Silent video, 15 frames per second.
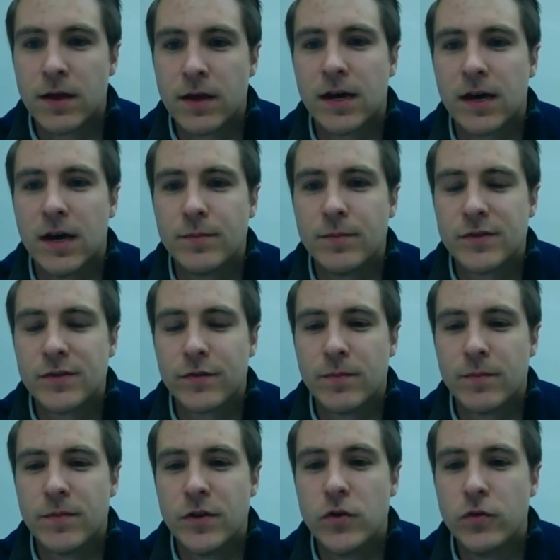comes
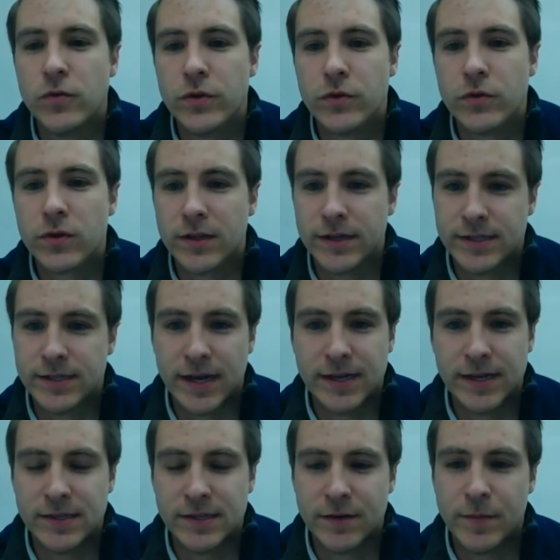from new
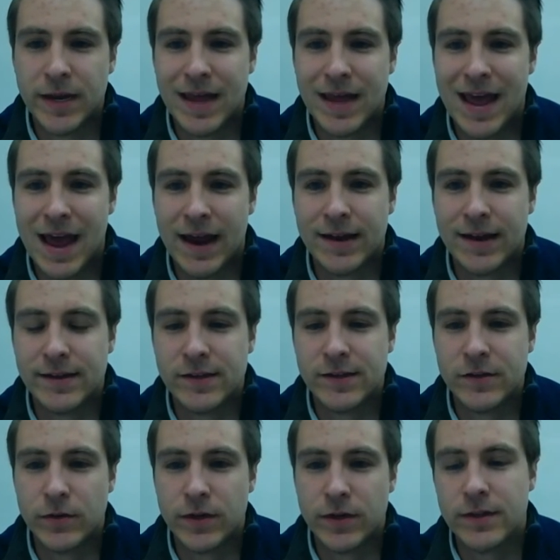nucleotides that have been added
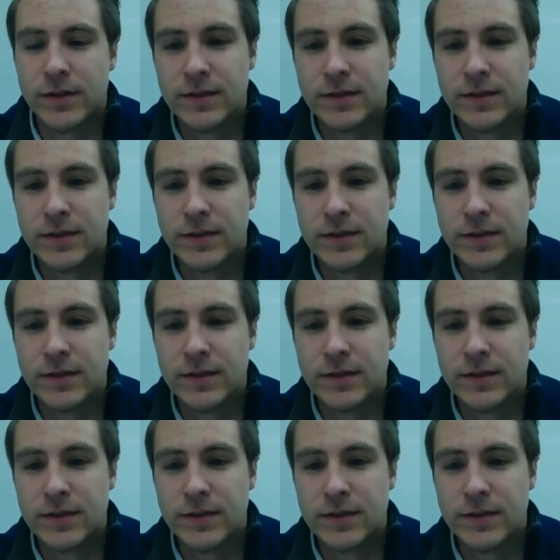to it.